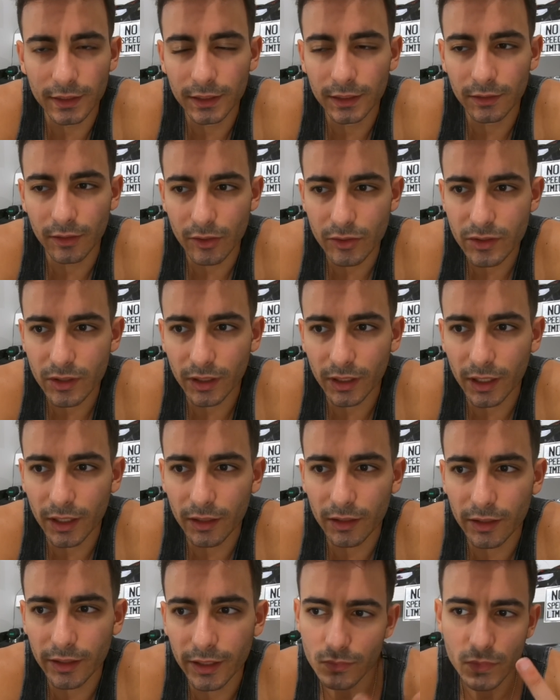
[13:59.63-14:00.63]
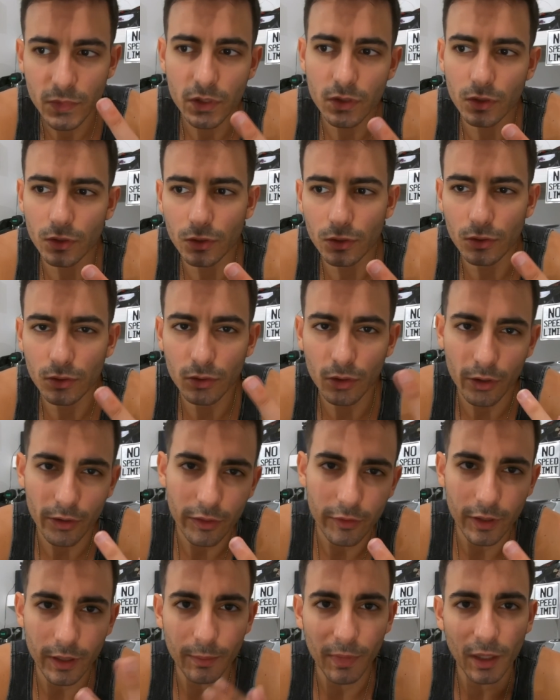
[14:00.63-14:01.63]
Those are kind of like 2 or
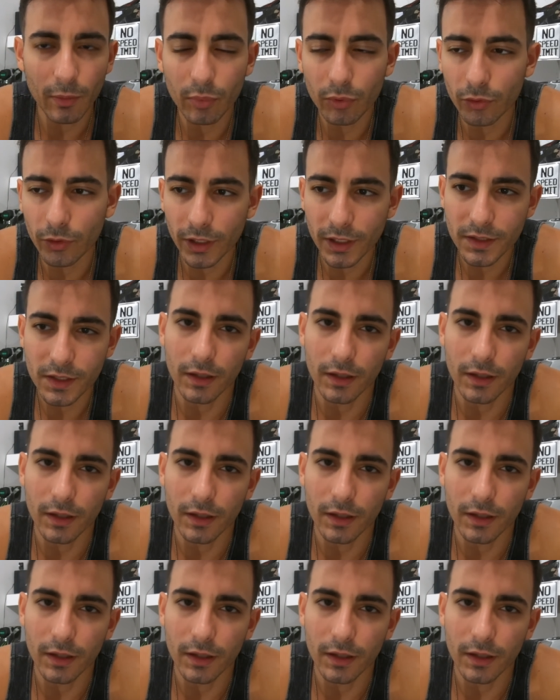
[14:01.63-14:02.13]
3 main points,